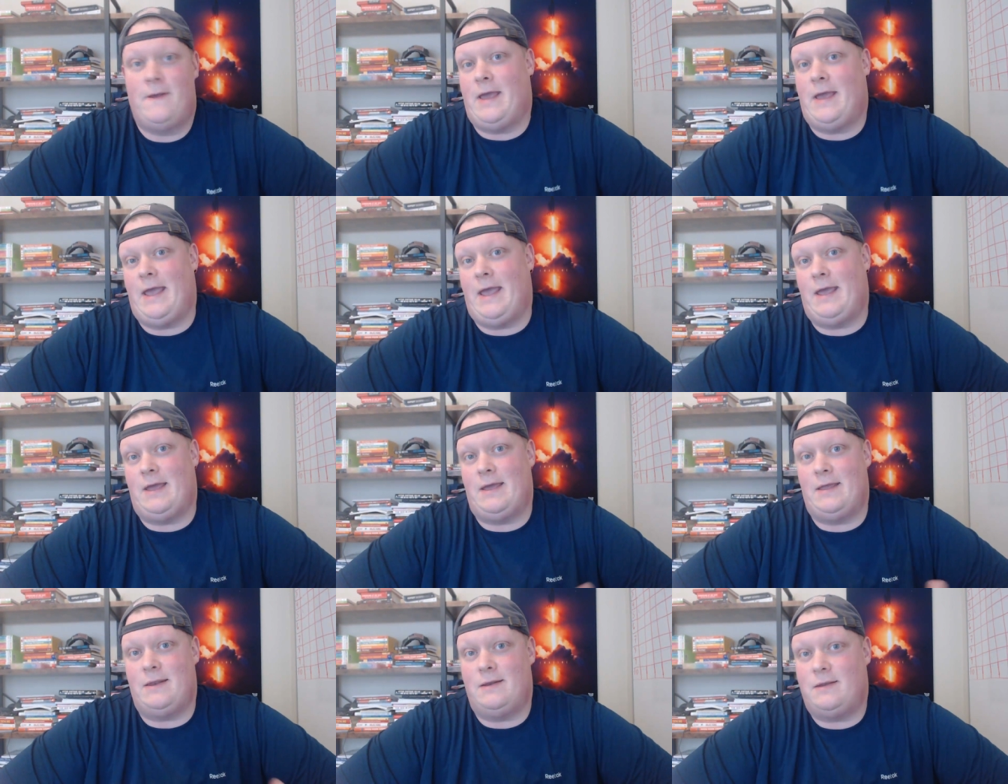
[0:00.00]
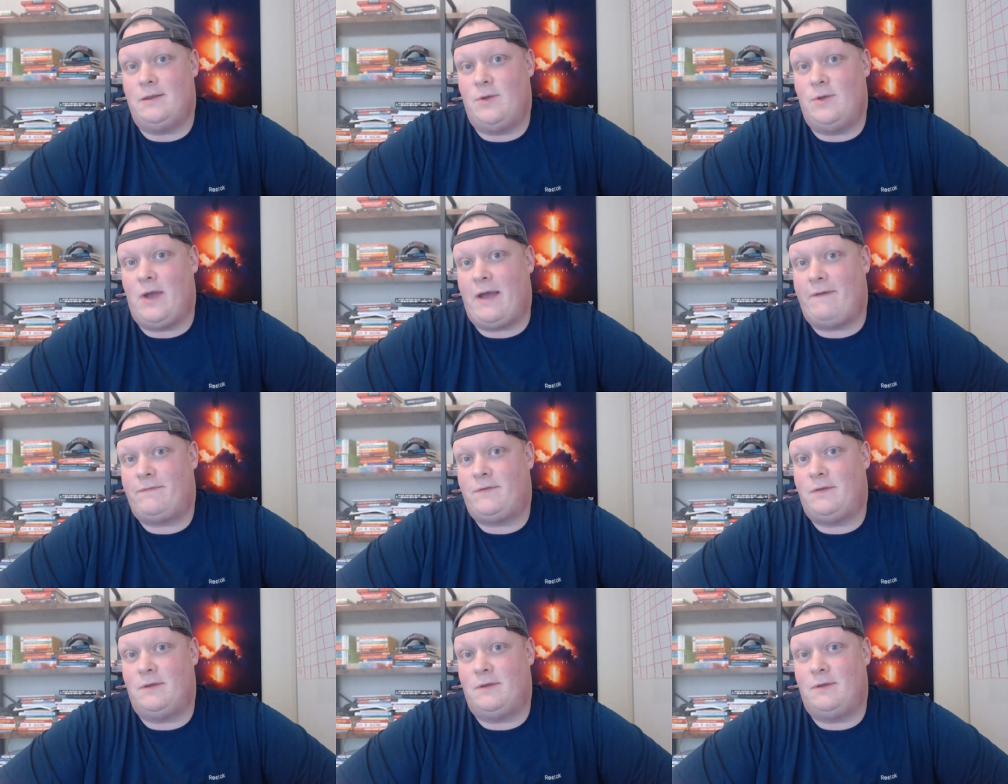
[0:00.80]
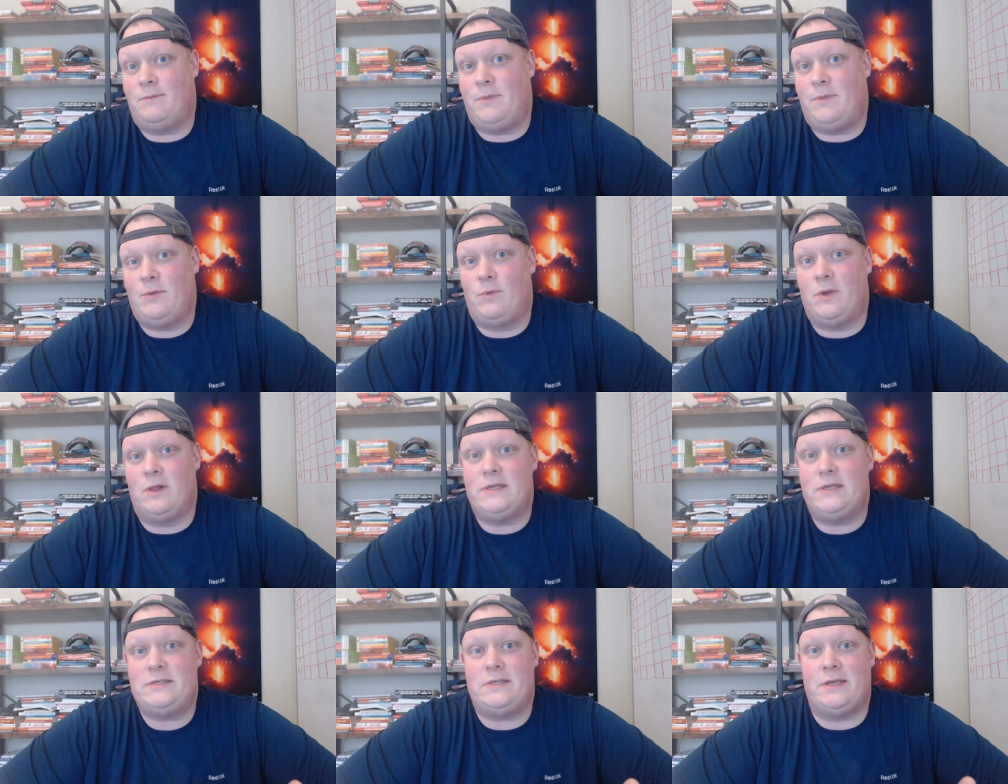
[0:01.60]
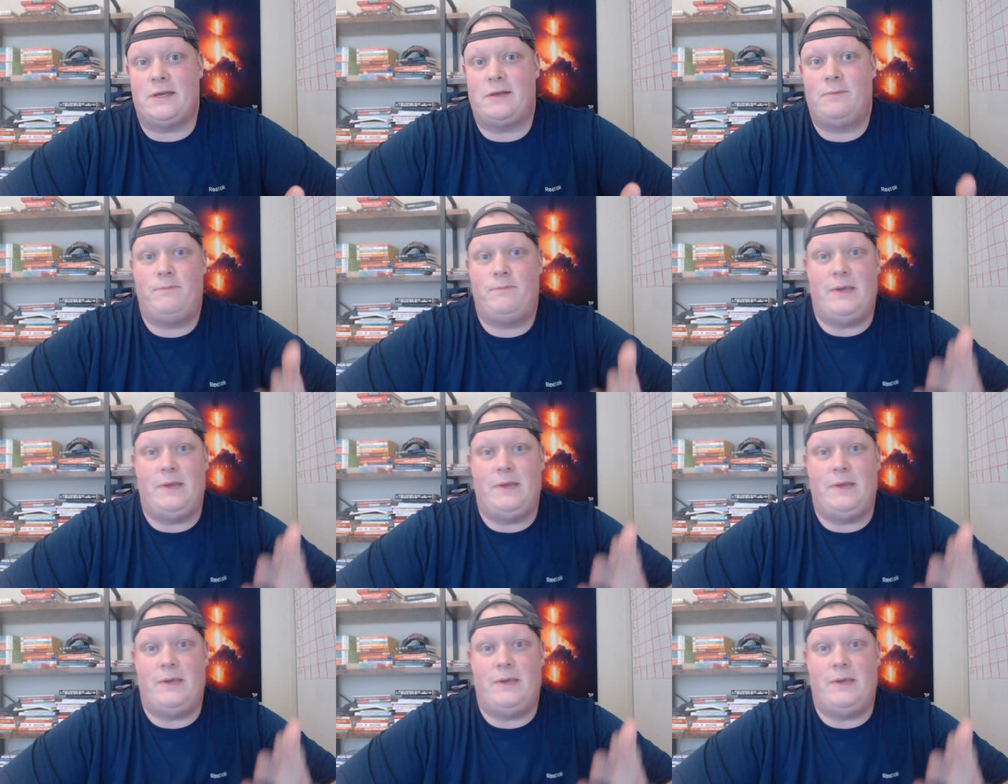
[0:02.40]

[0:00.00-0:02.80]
and you have to be realistic